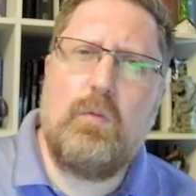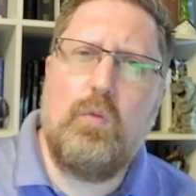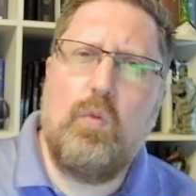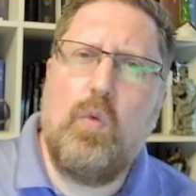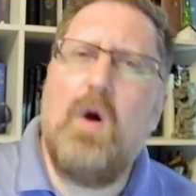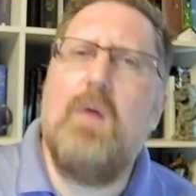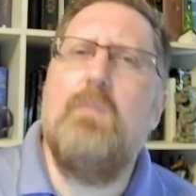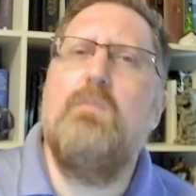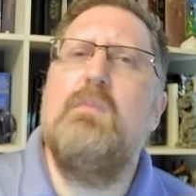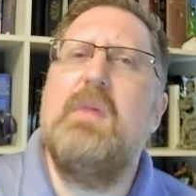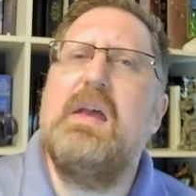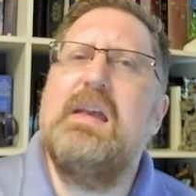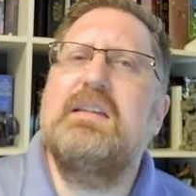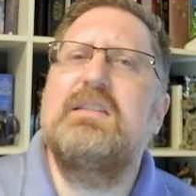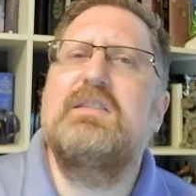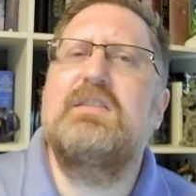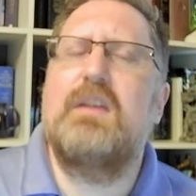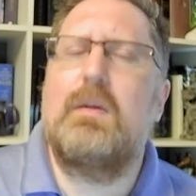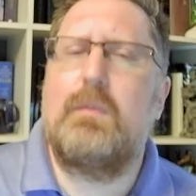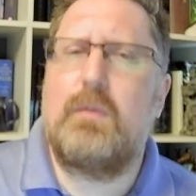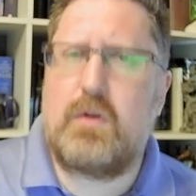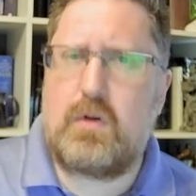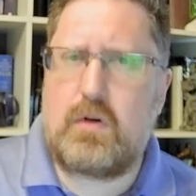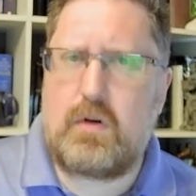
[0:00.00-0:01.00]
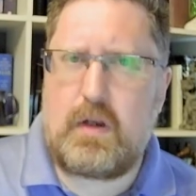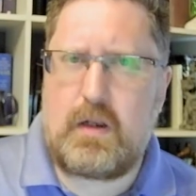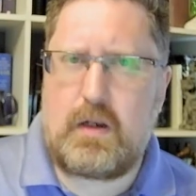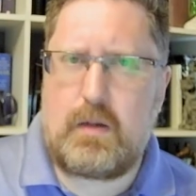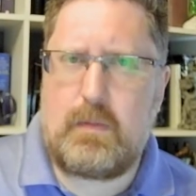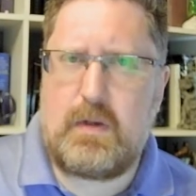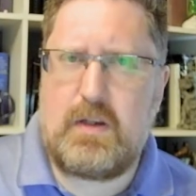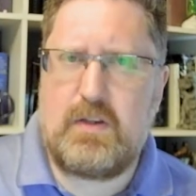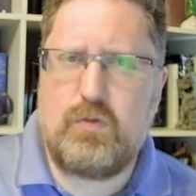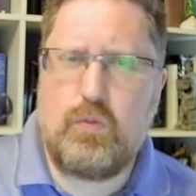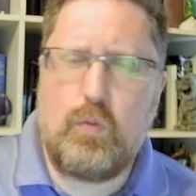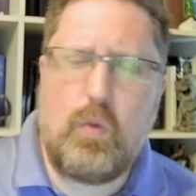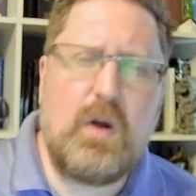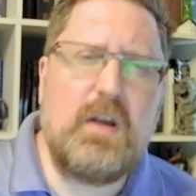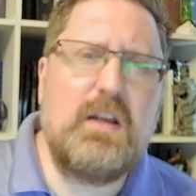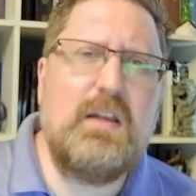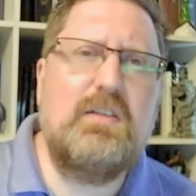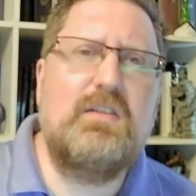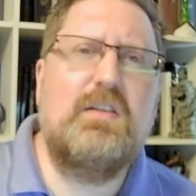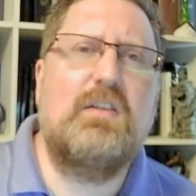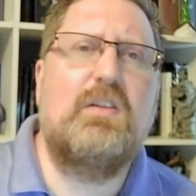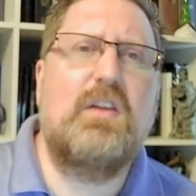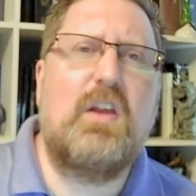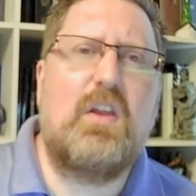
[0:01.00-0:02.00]
What makes them your enemies? What is
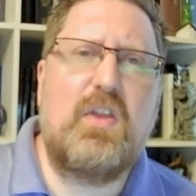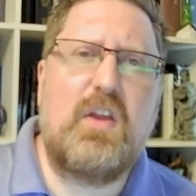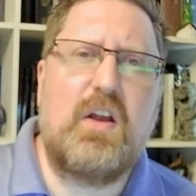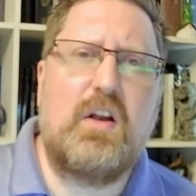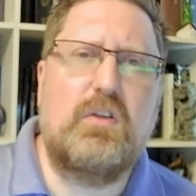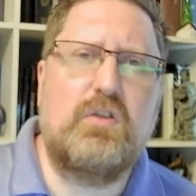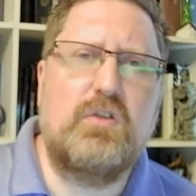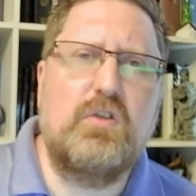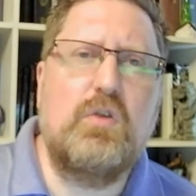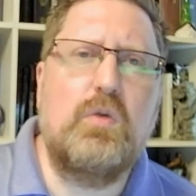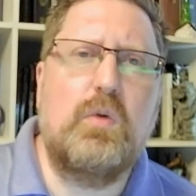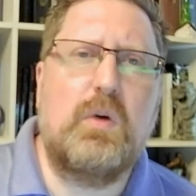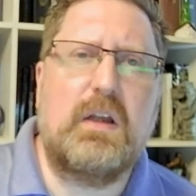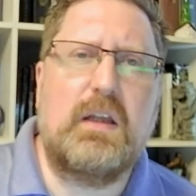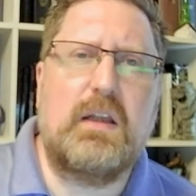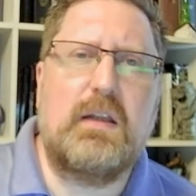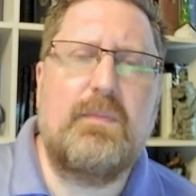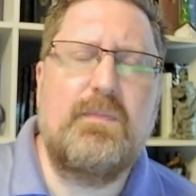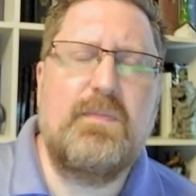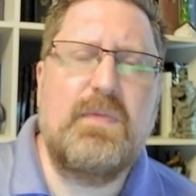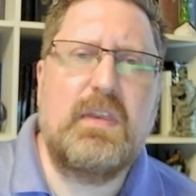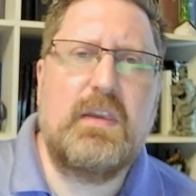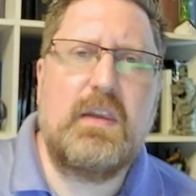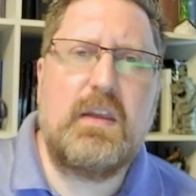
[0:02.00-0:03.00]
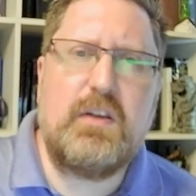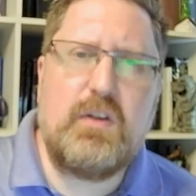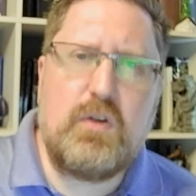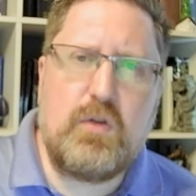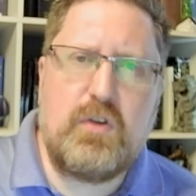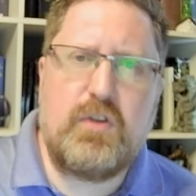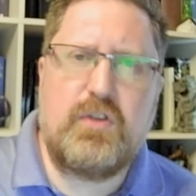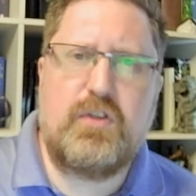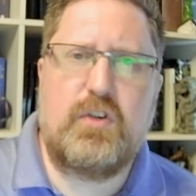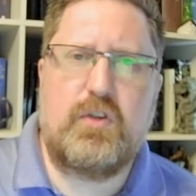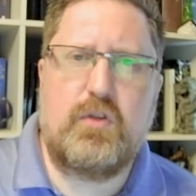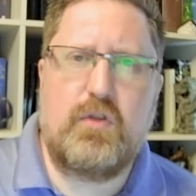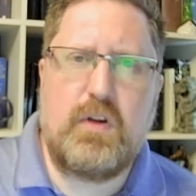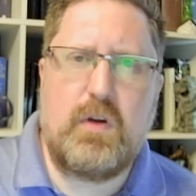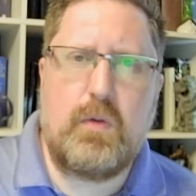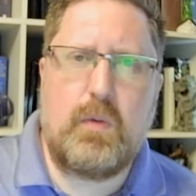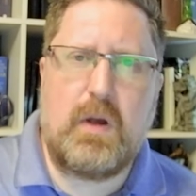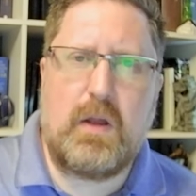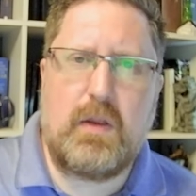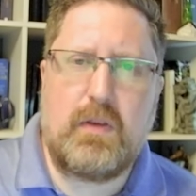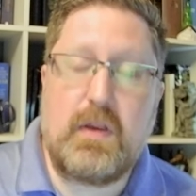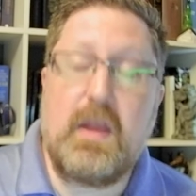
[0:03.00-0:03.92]
it that they're doing that you disagree with?